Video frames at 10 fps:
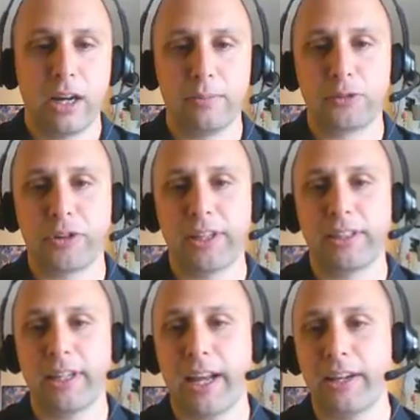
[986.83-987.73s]

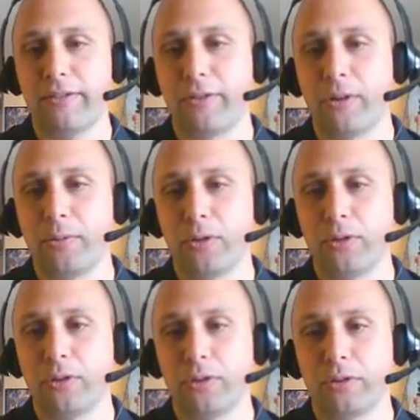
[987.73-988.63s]
Translate any
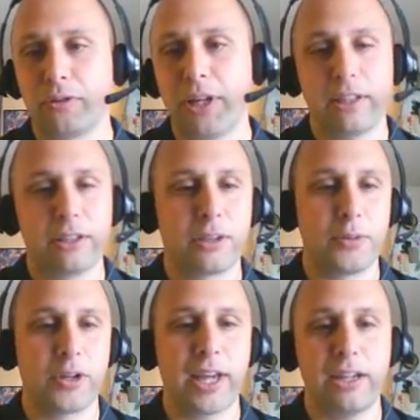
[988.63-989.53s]
verbal or written
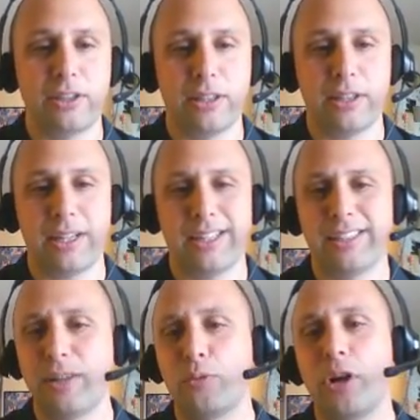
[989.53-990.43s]
communication, and
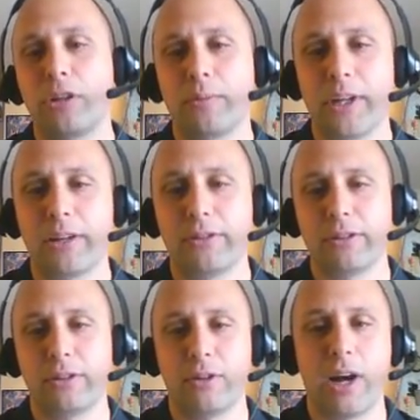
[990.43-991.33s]
send welcome
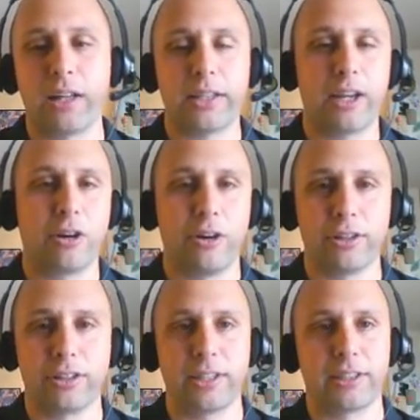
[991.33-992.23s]
letters, holiday
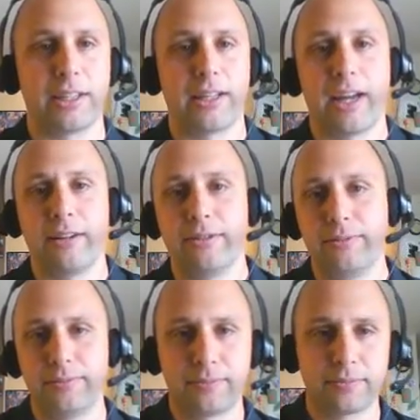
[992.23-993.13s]
cards, things like that.
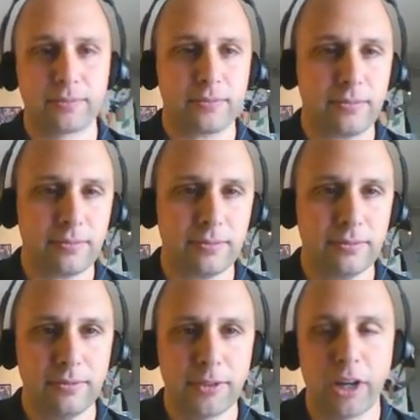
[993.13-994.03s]

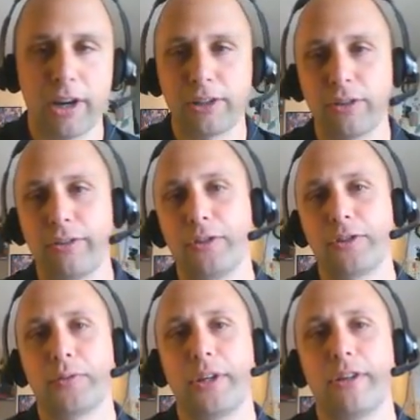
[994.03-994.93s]
All right, so the
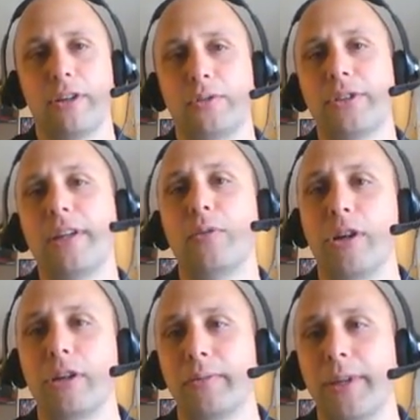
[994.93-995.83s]
first one here, send a
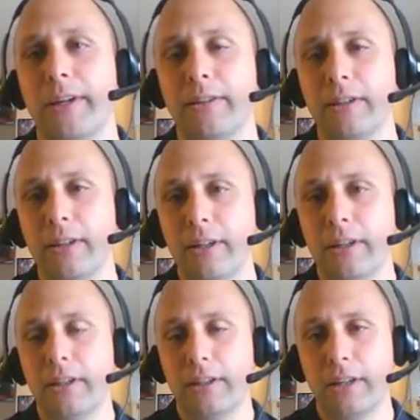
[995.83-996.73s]
welcome letter,
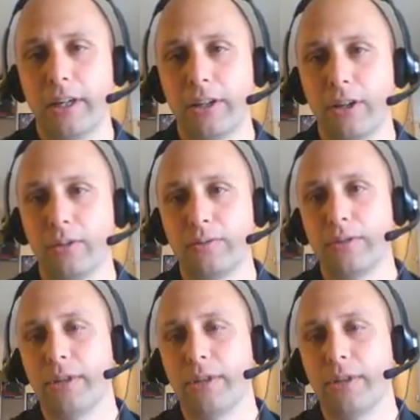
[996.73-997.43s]
early